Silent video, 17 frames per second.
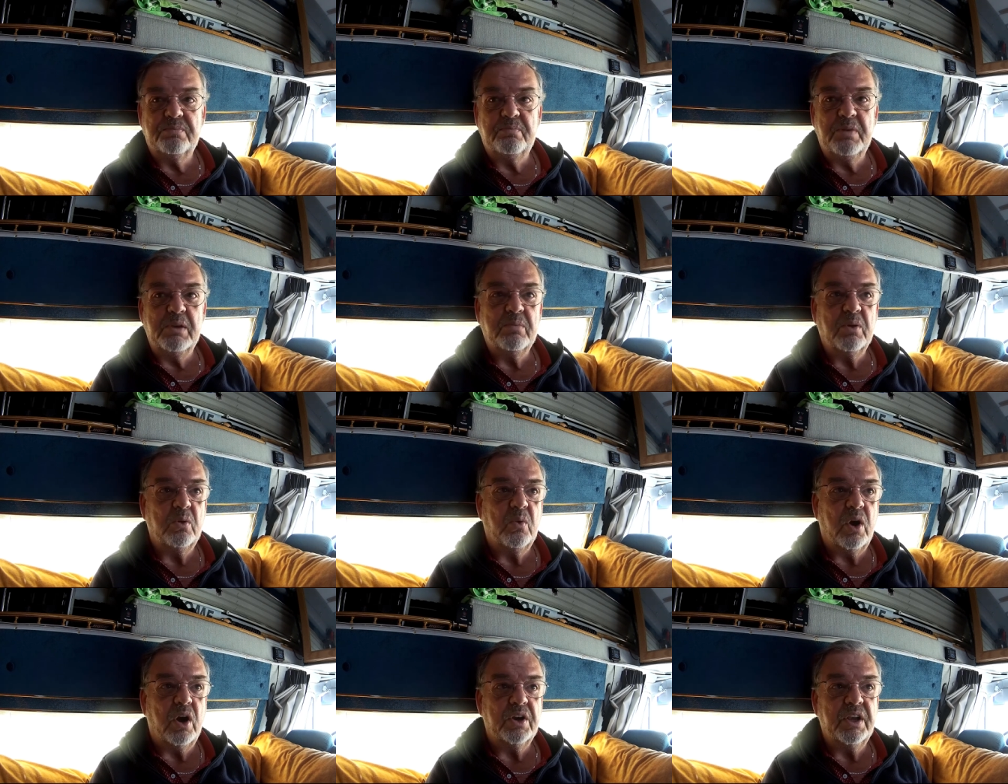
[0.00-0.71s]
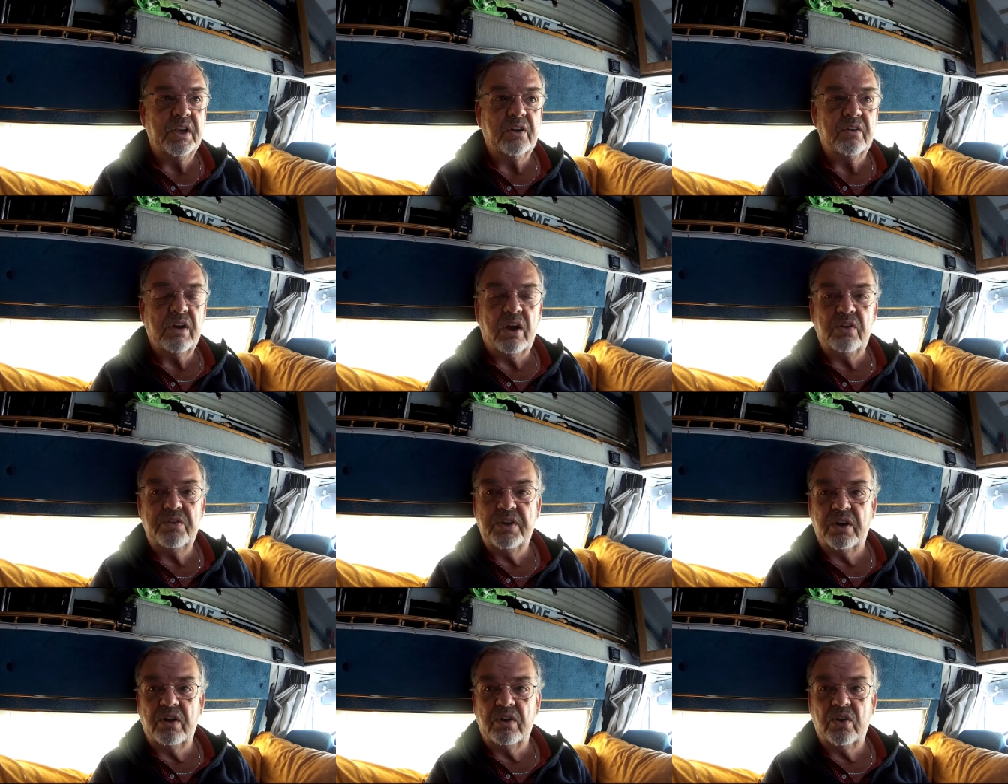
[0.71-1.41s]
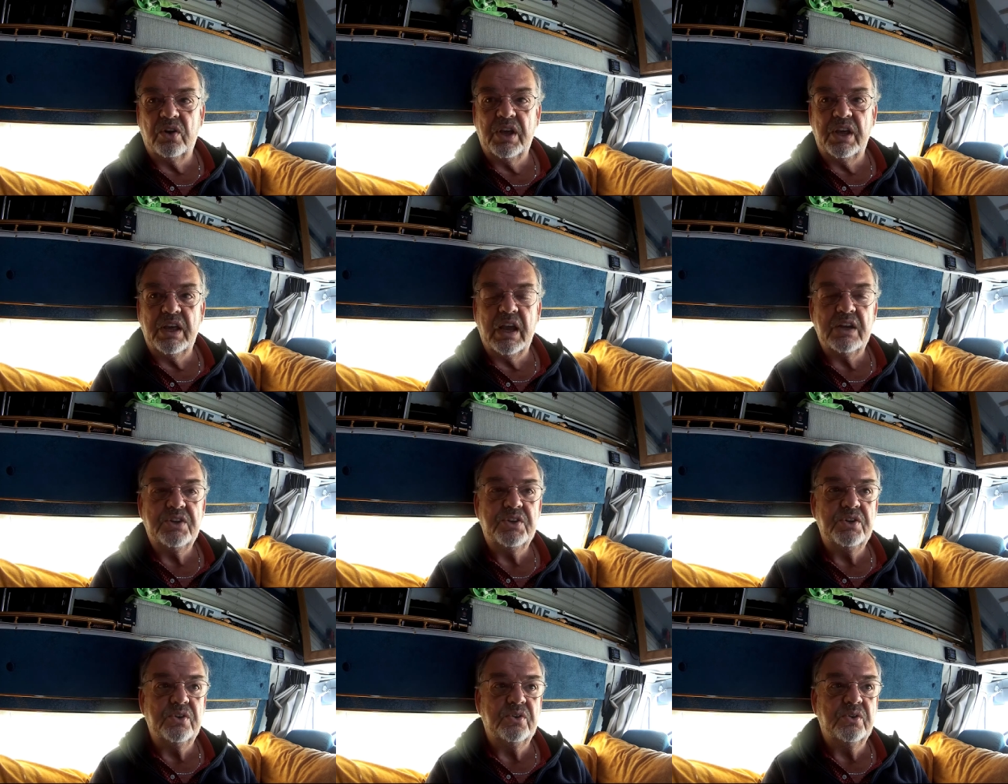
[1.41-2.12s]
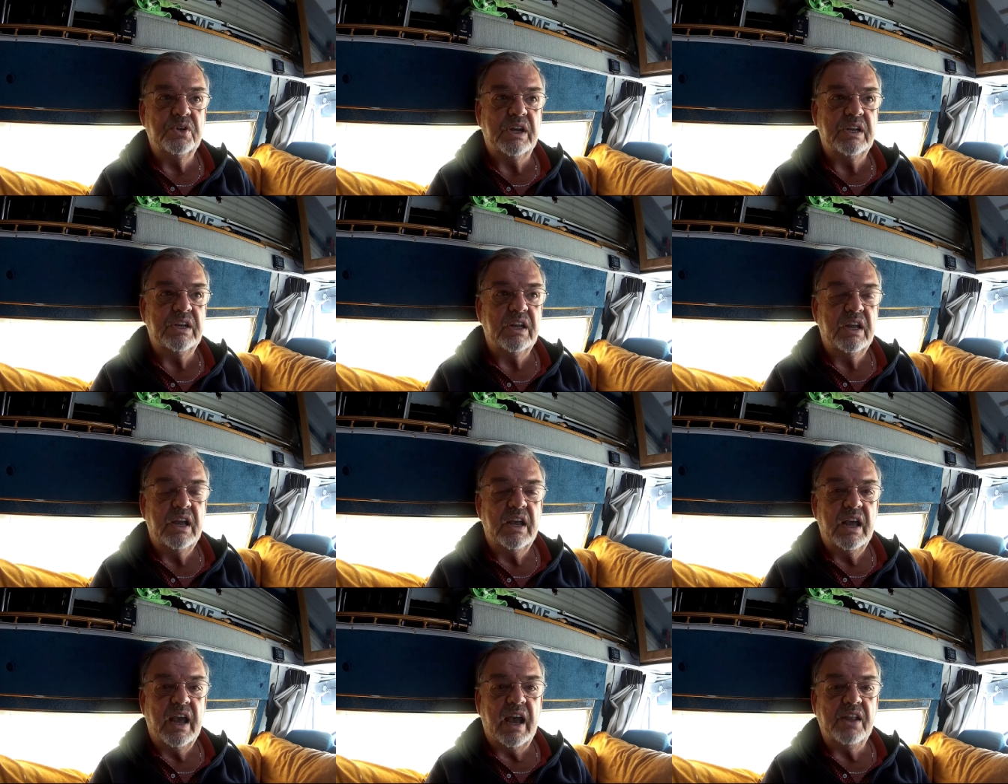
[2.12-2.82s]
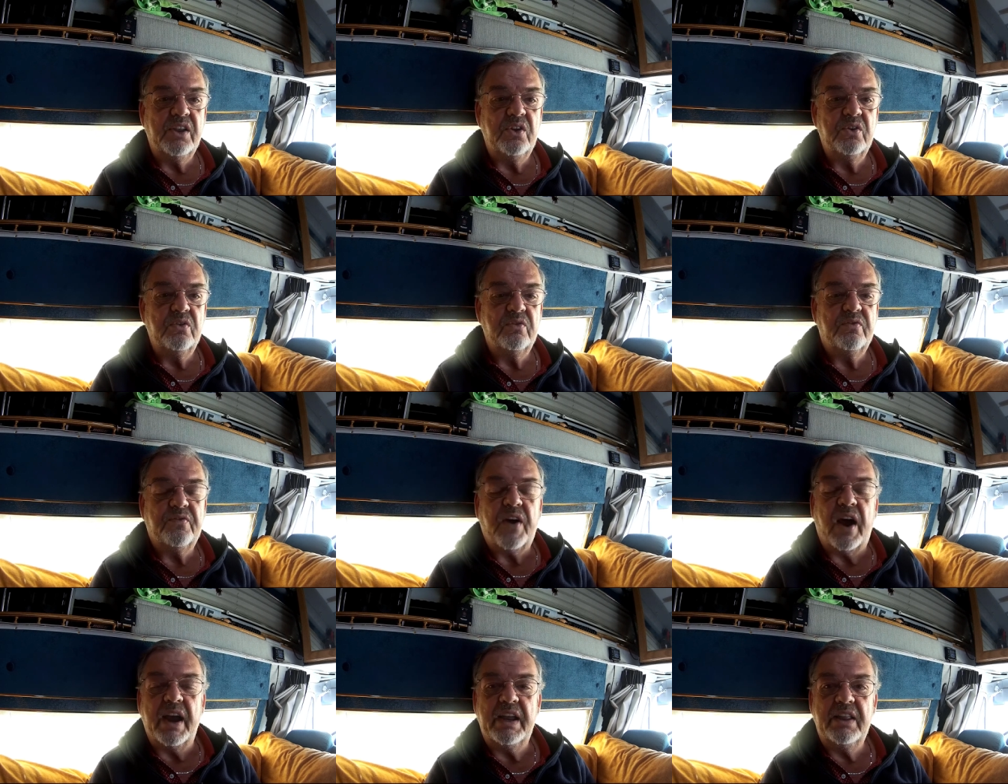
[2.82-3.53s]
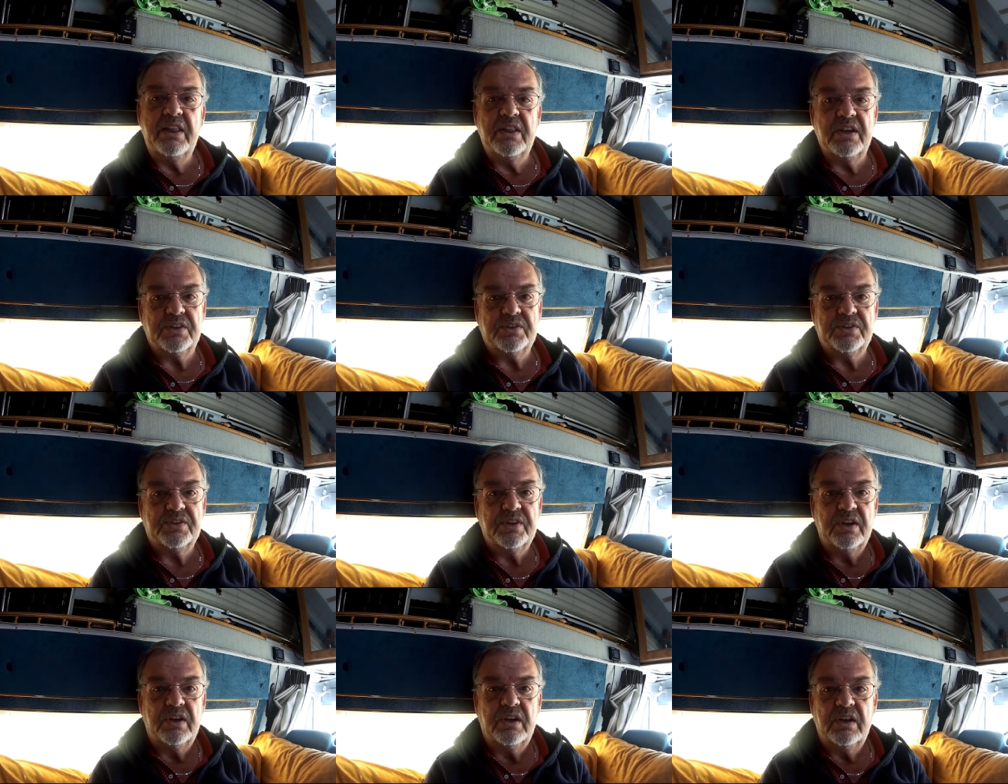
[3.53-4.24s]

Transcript: people walking around they're looking at you and and you find this